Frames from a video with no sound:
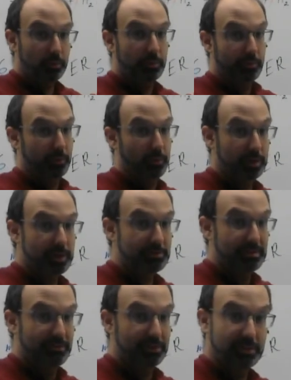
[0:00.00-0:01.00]
when we're working
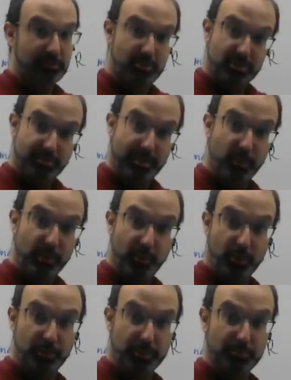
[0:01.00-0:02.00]
with everything, of course, remember we
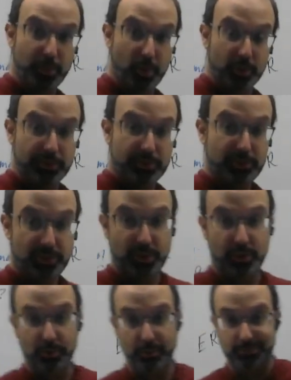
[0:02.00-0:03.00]
work with moles.
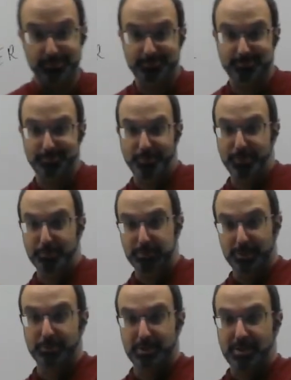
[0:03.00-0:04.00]
So the
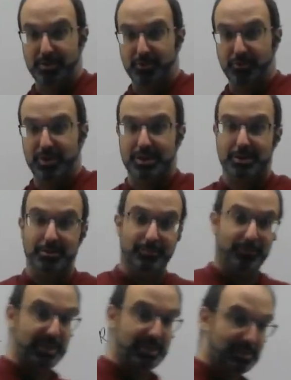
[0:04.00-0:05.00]
blue stuff over here.
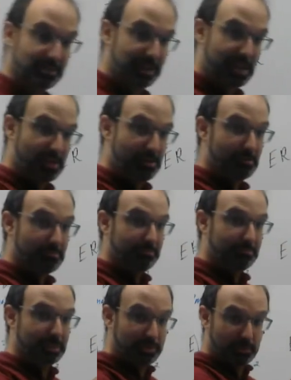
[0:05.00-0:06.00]
This
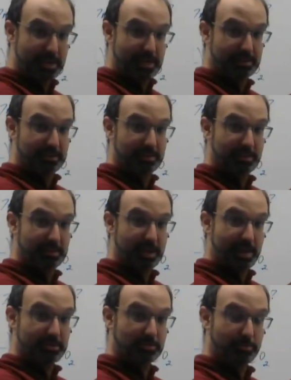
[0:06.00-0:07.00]
was necessary
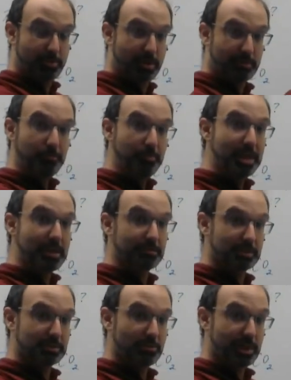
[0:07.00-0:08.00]
to answer part B
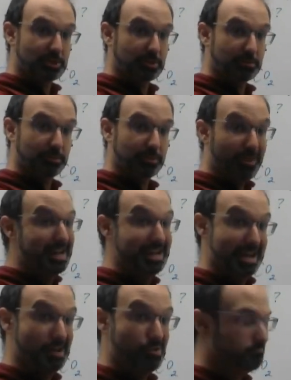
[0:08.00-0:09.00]
of this question, but right
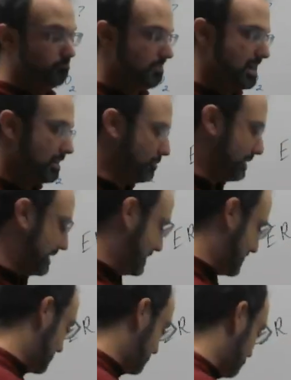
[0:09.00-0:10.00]
now, I don't really
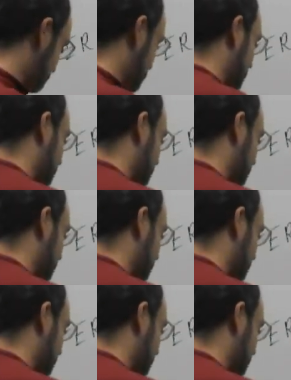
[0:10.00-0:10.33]
need it, so I'm going to